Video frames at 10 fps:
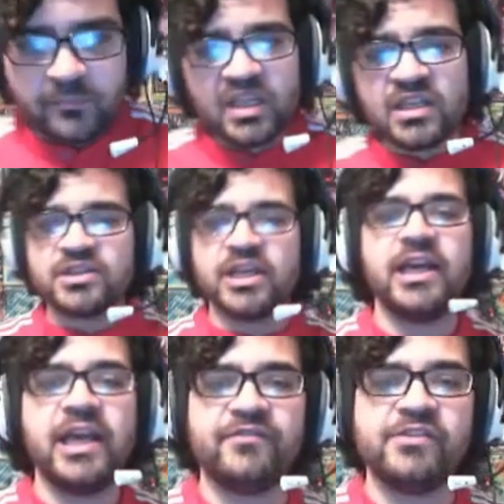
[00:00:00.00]
that
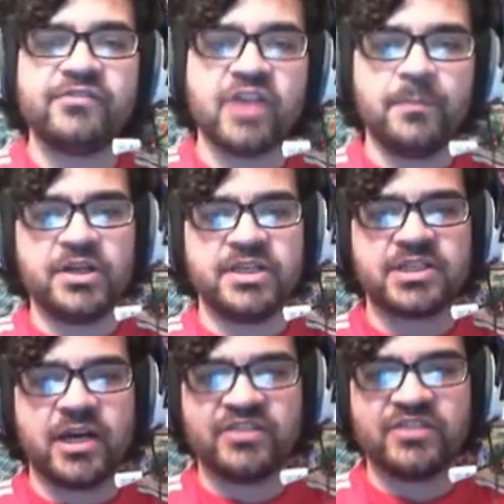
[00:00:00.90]
if you've got a Burning Scarf
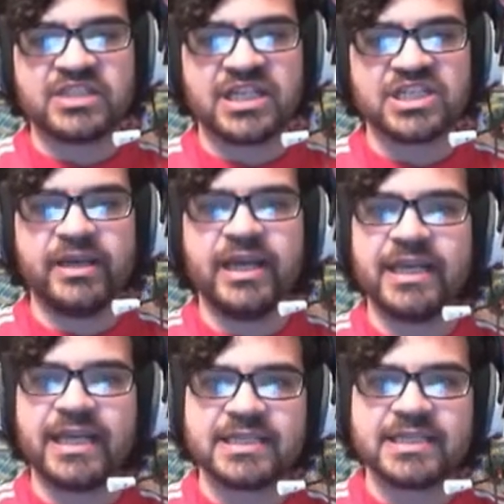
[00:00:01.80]
attached to it, it gets
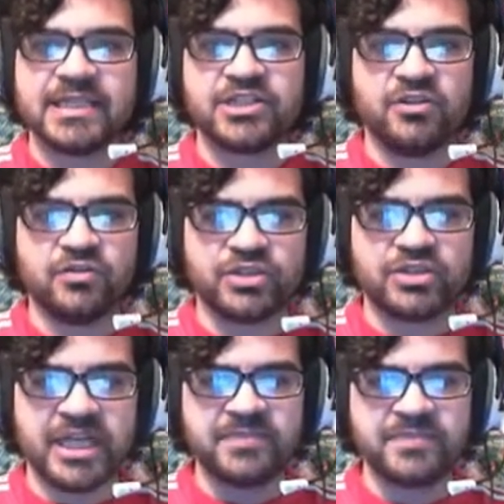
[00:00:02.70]
an additional 100
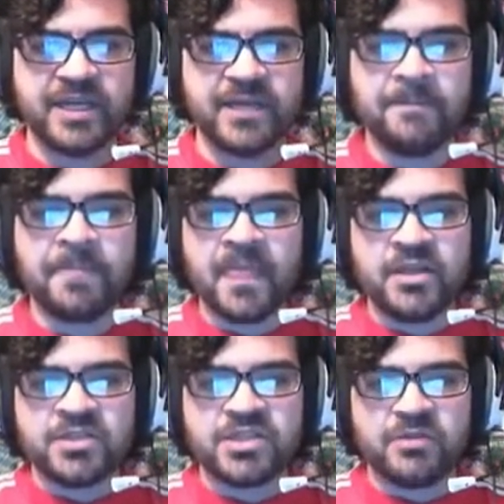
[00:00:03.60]
HP. So
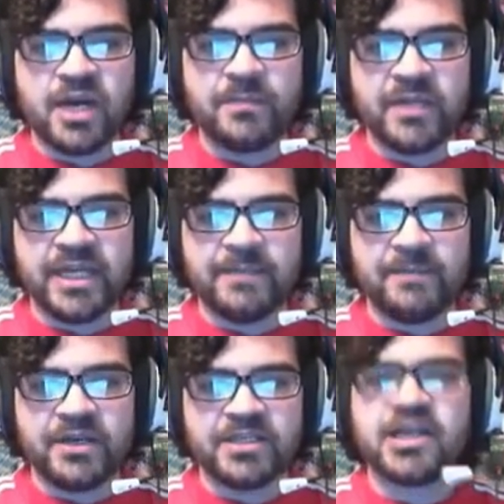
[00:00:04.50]
we are playing the Burning
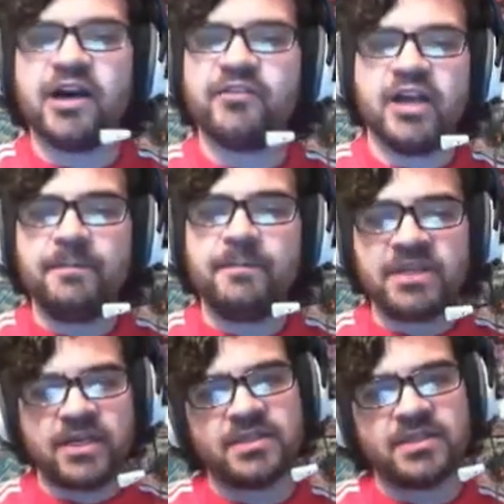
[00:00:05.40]
Scarf line
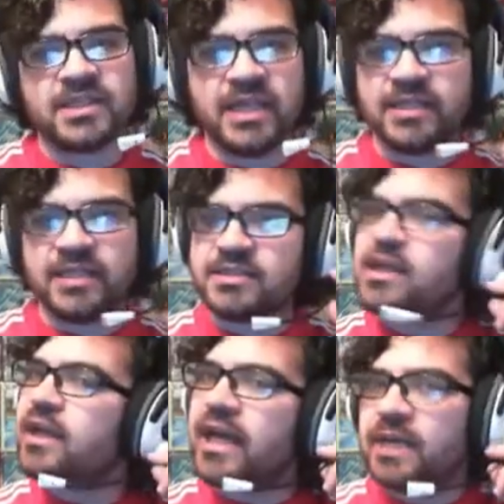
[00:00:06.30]
because it's,
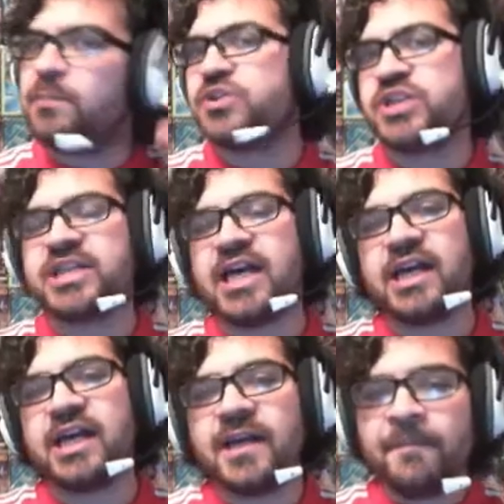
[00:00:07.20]
again, a budget deck,
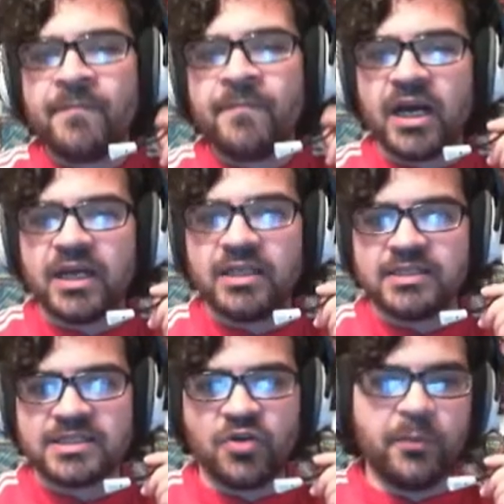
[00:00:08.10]
and that's the
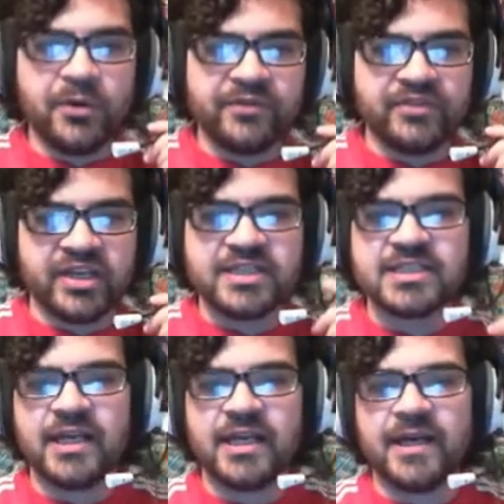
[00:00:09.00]
whole point of this.
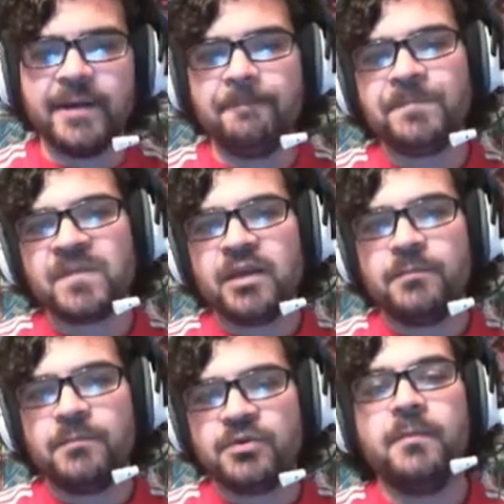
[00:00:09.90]
But
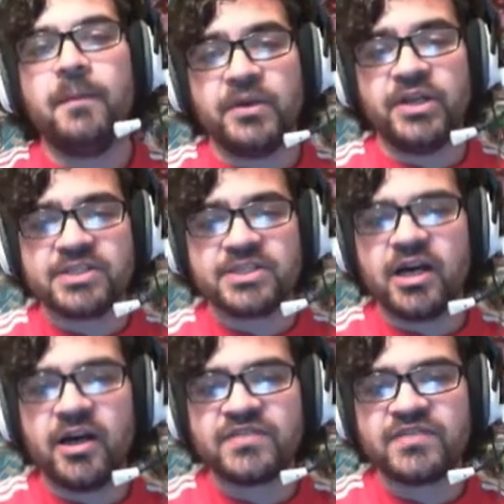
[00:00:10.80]
Burning Scarf
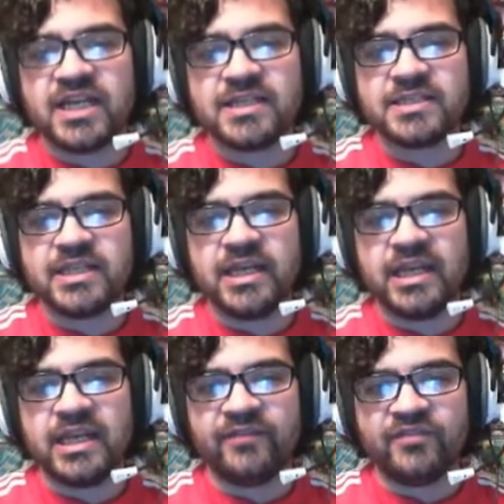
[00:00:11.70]
says that
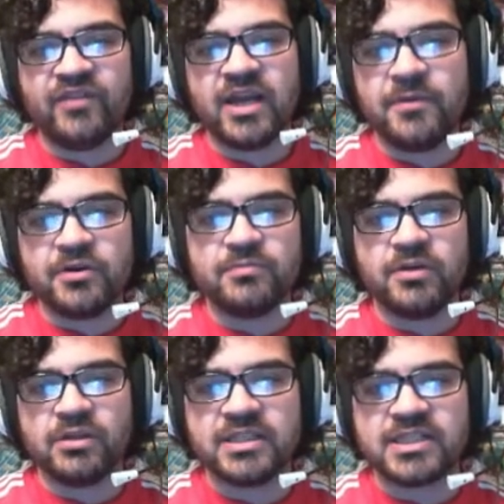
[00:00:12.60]
if the fire Pokemon
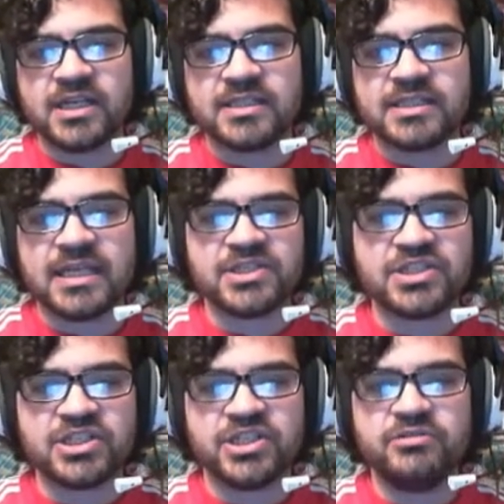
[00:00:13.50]
this card's attached
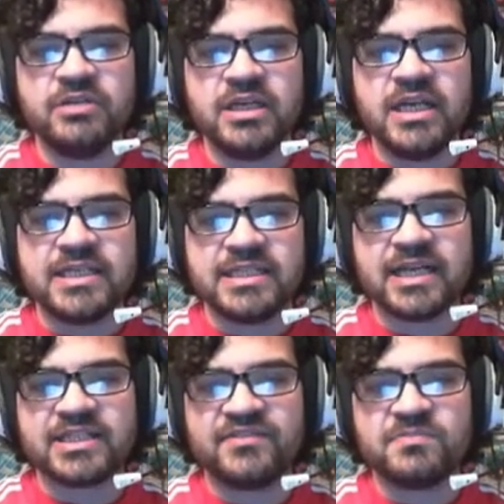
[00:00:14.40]
to is in the
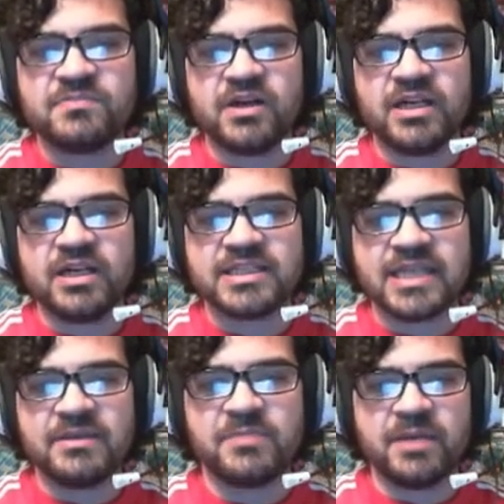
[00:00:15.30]
active spot and is damaged
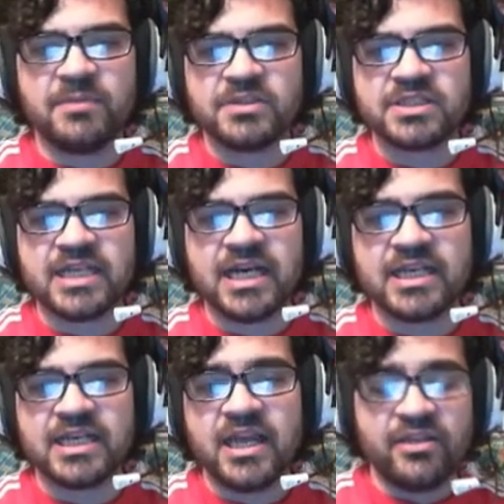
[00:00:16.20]
by an opponent's attack,
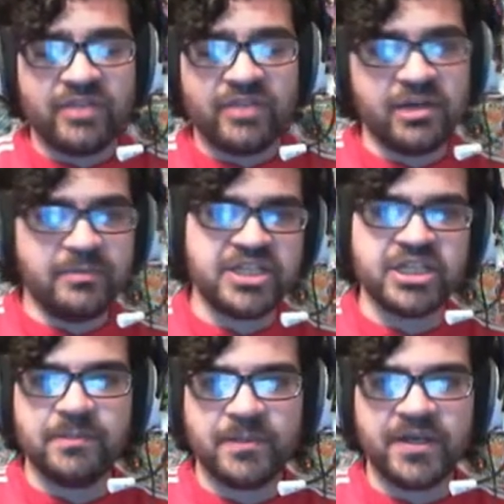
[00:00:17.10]
they are immediately
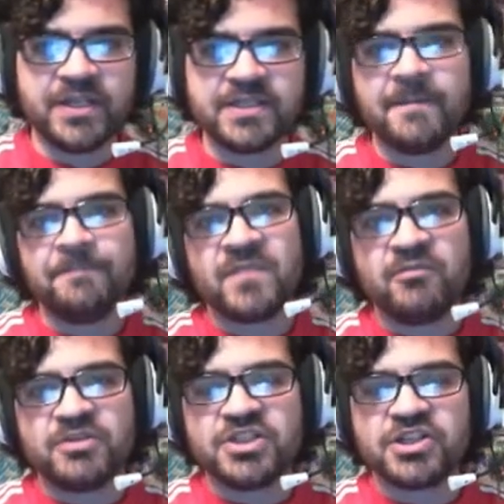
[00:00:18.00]
burned, which
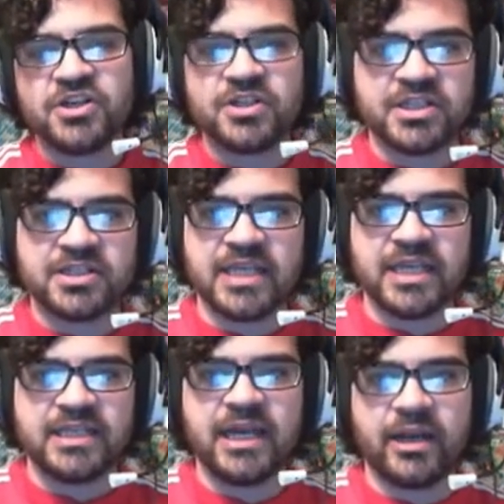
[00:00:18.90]
is good because then
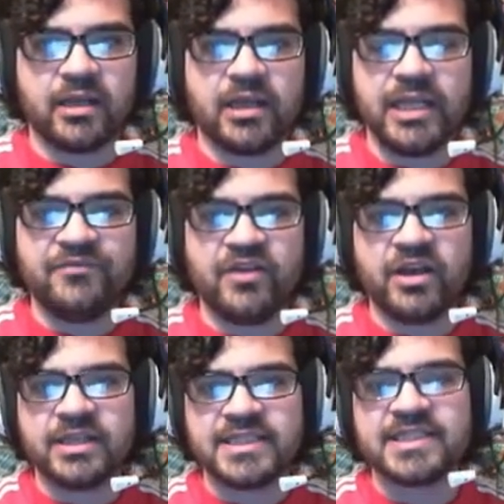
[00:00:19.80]
they're either
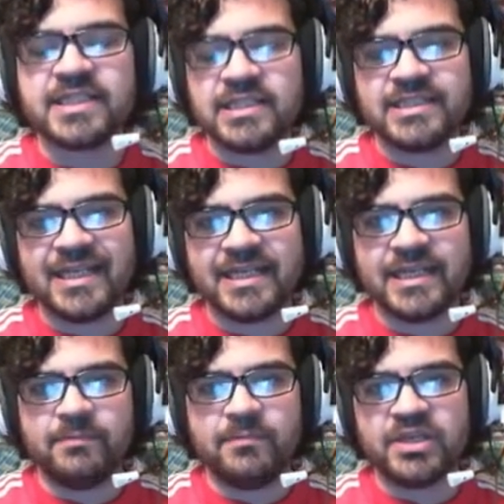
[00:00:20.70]
consistently taking
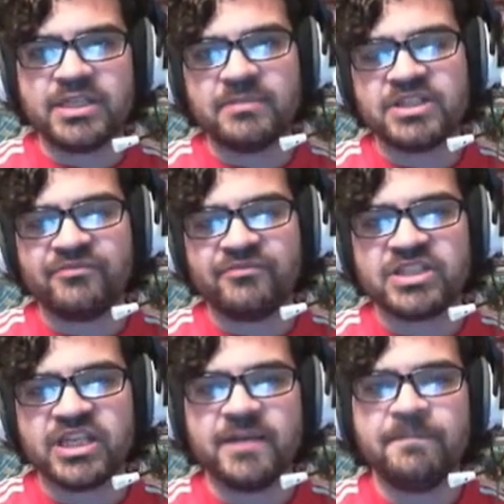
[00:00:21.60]
burn damage every turn,